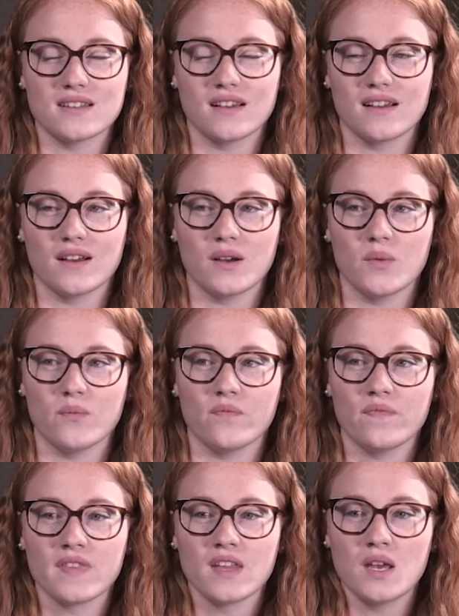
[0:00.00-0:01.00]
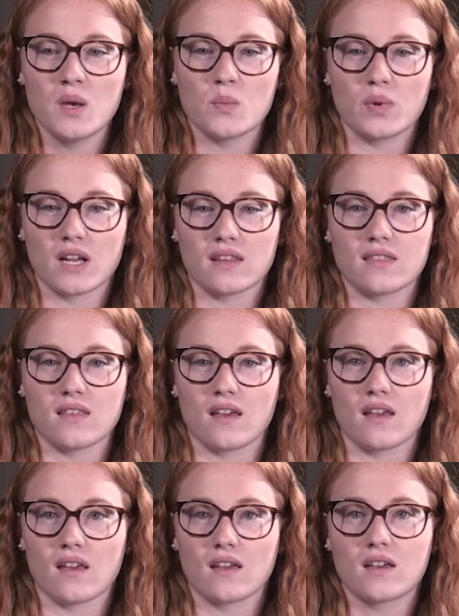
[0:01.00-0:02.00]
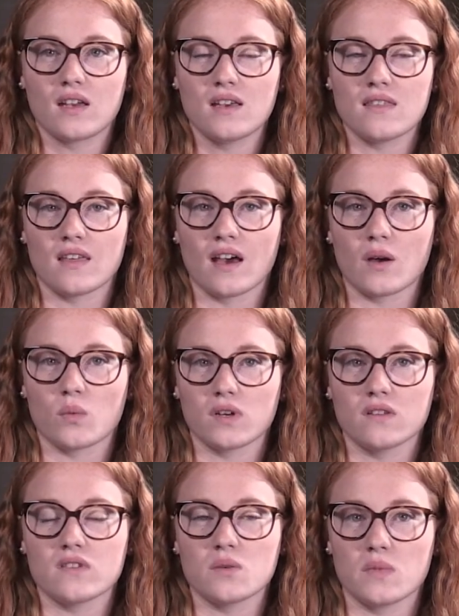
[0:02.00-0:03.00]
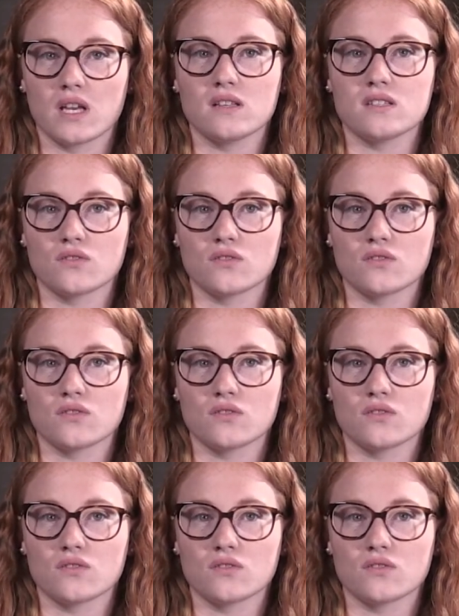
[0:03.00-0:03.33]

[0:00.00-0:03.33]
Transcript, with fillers: Um, but I think that one of the main